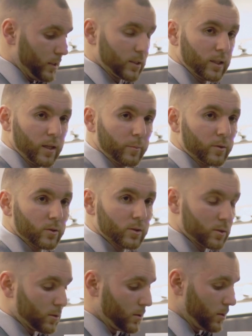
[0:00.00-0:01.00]
these
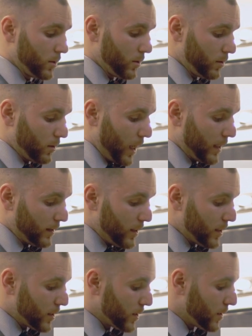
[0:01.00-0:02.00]
clippers like
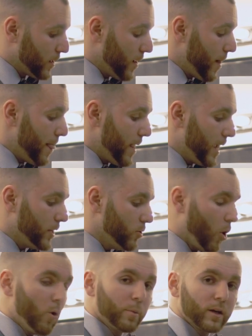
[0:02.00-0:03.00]
this and
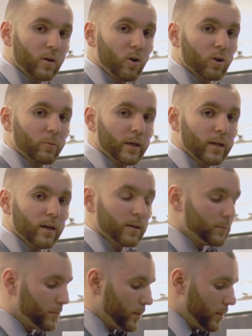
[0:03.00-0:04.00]
you open it all the way
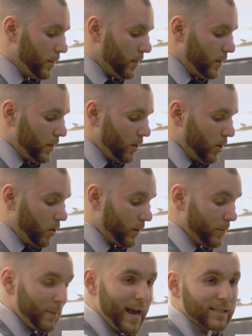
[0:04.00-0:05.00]
up, on
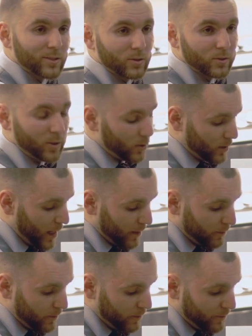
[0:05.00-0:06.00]
the masters there's
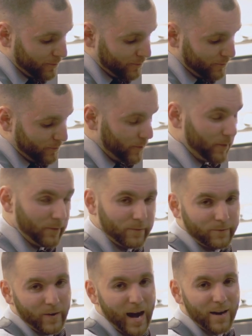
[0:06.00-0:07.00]
like
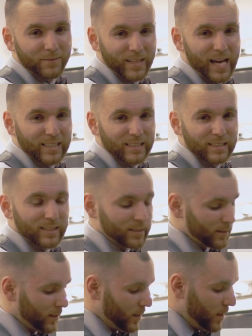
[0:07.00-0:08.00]
5
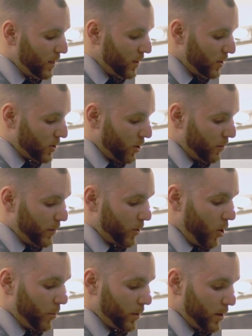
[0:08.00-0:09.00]
notches. So we
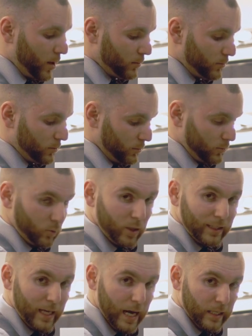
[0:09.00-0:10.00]
would open it up
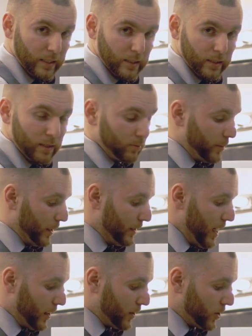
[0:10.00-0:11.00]
1 notch, it would be
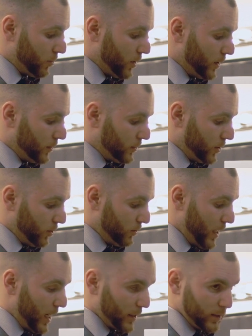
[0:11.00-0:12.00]
$1.20, 2
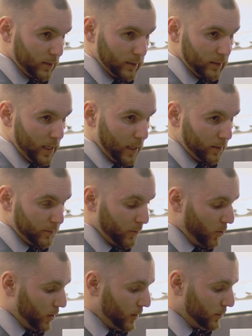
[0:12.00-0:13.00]
notches,
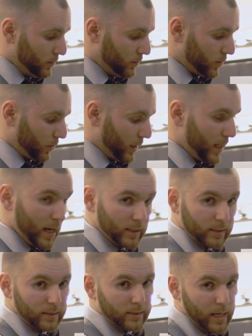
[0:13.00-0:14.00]
$1.40, 3
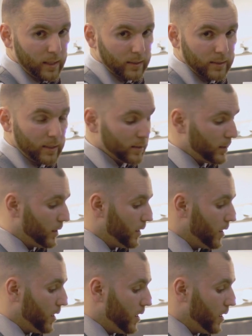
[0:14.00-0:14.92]
notches, $1.60.